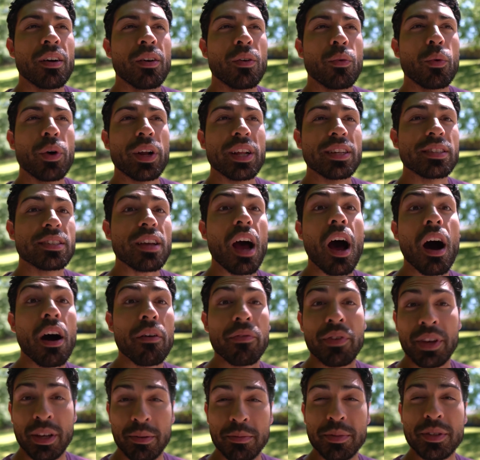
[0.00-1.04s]
what is
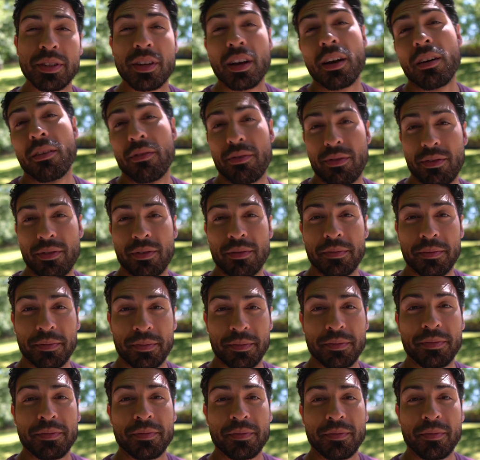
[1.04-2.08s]
of himself,
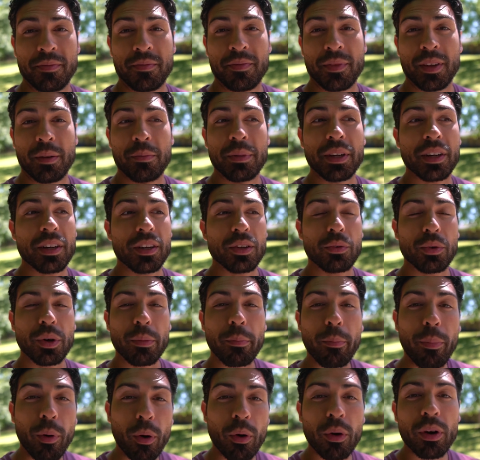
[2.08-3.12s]
because we're
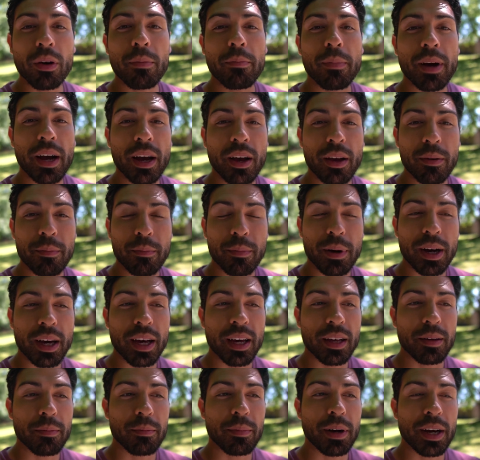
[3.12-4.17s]
born by,
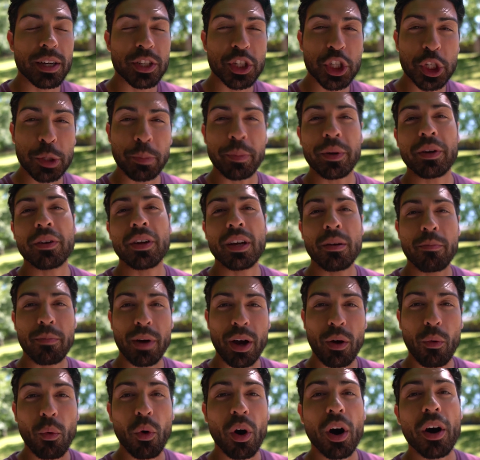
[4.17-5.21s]
by, by spirit and by
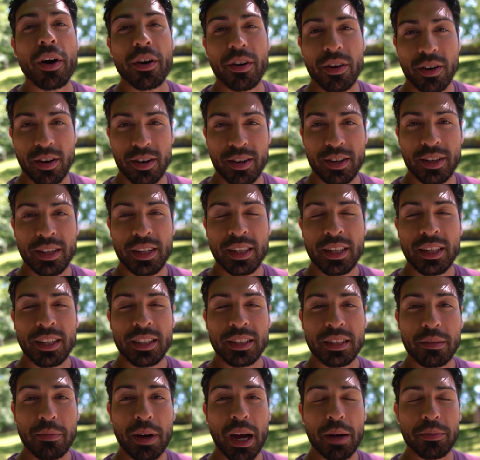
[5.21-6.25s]
water,
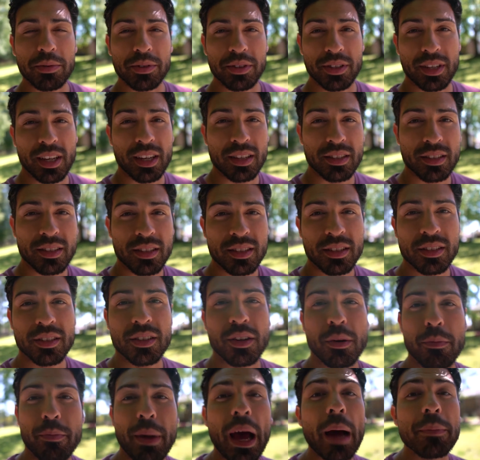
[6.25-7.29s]
the Bible says, you
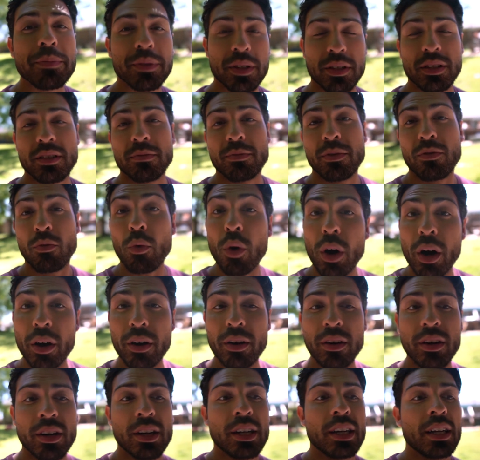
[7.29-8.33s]
know, baptism of
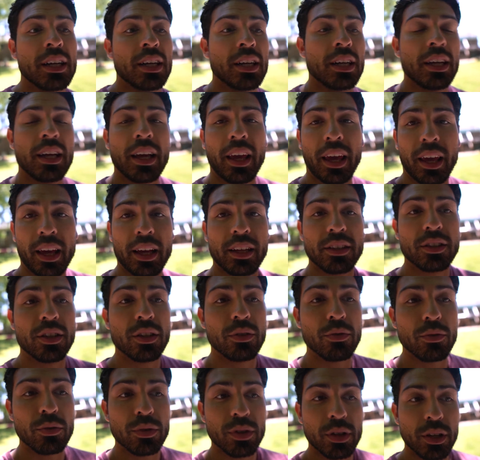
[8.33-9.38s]
water and
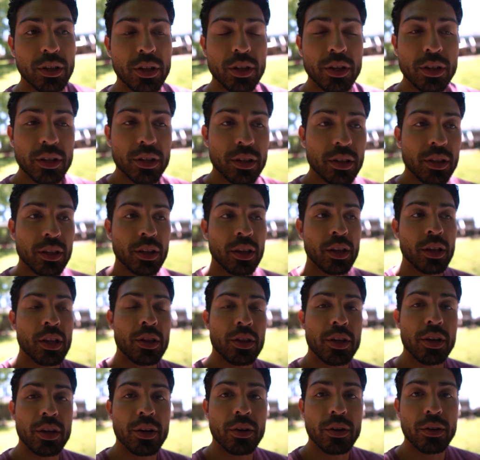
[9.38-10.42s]
the, the,
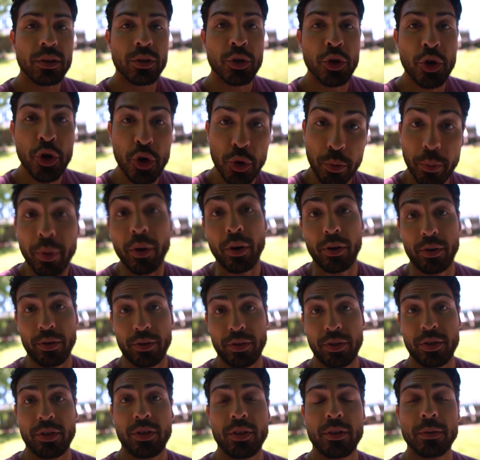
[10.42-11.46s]
the new
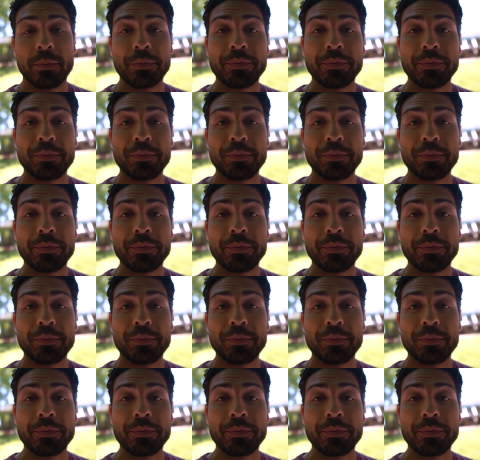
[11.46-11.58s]
birth